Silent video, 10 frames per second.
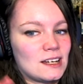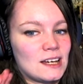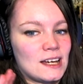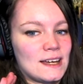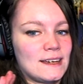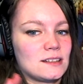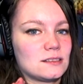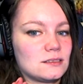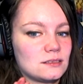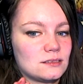Hi.
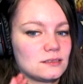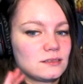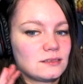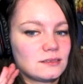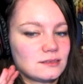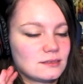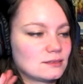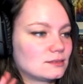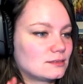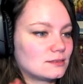
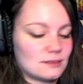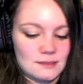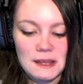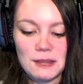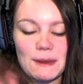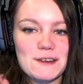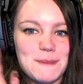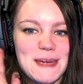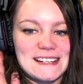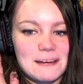By the way,
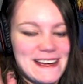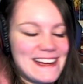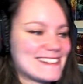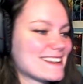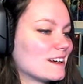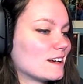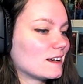there's paint on my hands.